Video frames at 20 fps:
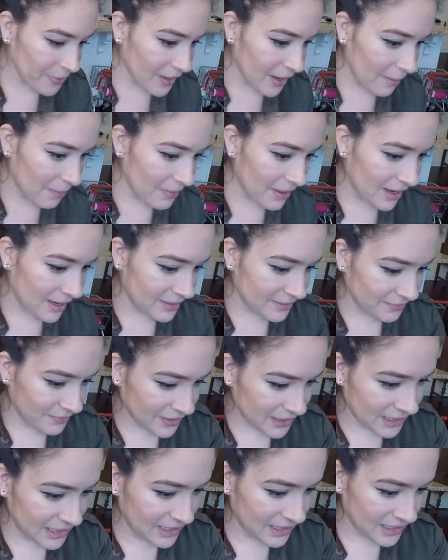Yep, that
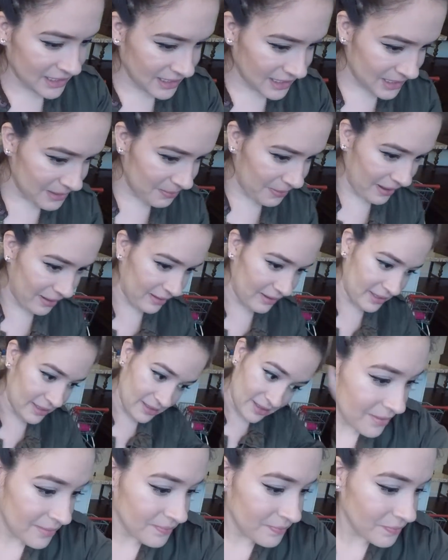cleanses the palate.
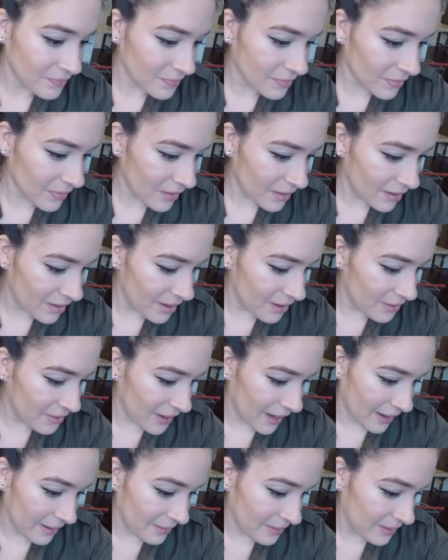
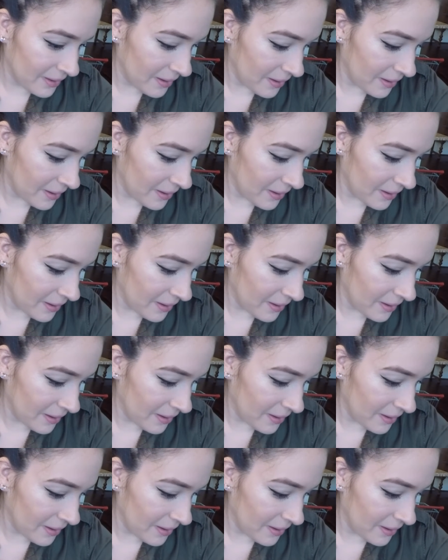Okay.